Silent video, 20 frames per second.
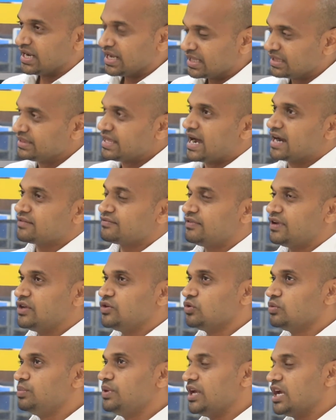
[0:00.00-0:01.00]
and that way
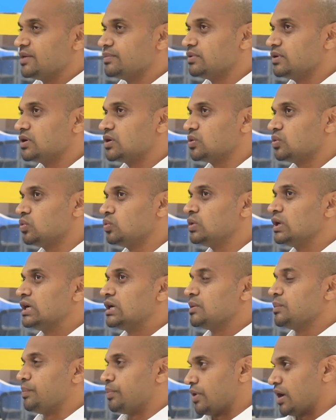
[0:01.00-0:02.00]
you'll be able to
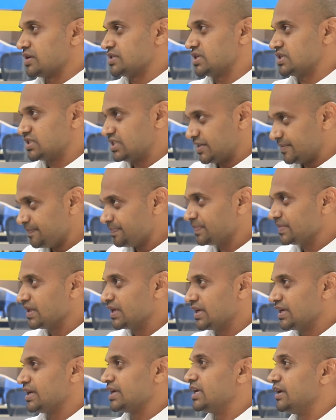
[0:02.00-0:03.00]
process them
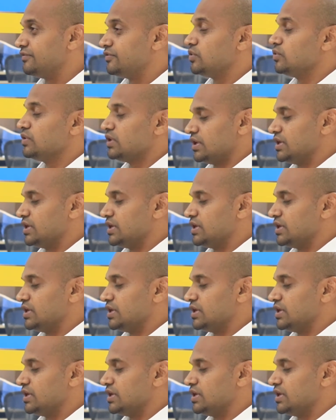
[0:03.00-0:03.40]
if